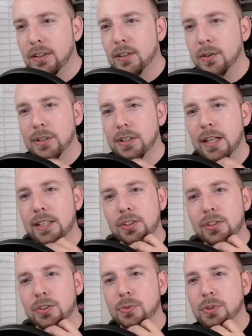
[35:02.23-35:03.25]
The Girl with the Glasses
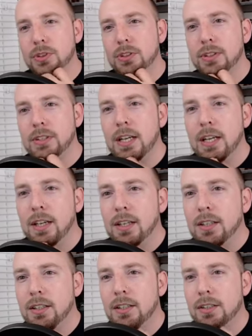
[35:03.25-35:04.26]
are doing good.
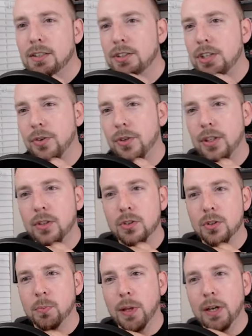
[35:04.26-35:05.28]
Uh, Jeremy
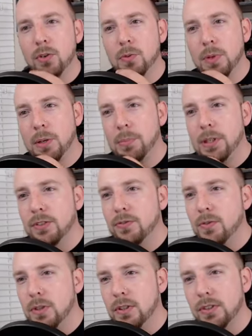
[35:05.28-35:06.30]
Owens a Playroom on
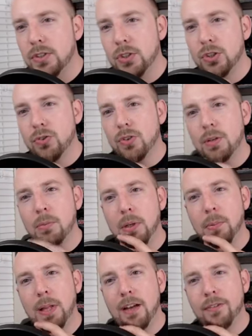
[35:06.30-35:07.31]
PS4 is a streaming
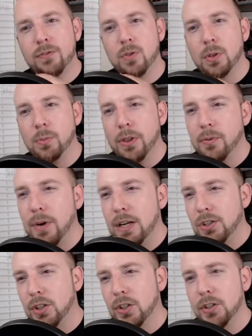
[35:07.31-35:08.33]
platform with a
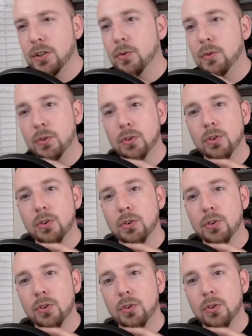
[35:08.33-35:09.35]
rather
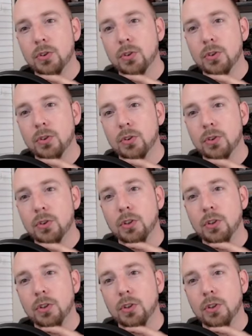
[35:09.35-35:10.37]
large, community. Just check it
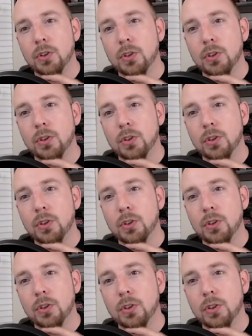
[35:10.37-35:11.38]
out. You love it there
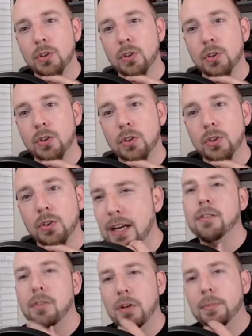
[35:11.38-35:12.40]
anyway. I love your channel.
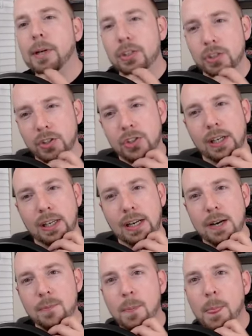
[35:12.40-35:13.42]
Thank you very much. I'll check it out.